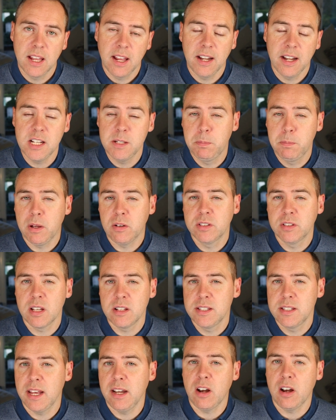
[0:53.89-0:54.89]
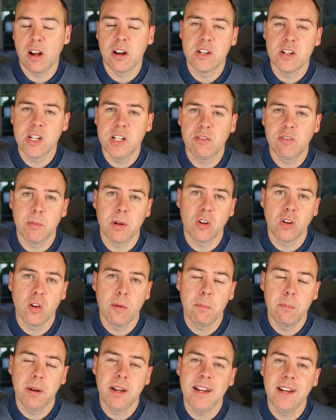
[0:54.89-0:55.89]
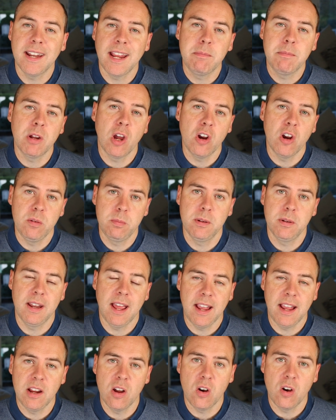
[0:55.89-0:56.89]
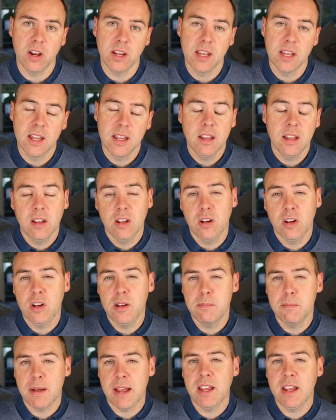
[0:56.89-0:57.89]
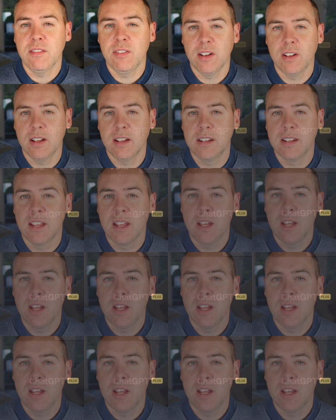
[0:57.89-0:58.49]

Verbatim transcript: It is built on technologies from a company named OpenAI, who you may have heard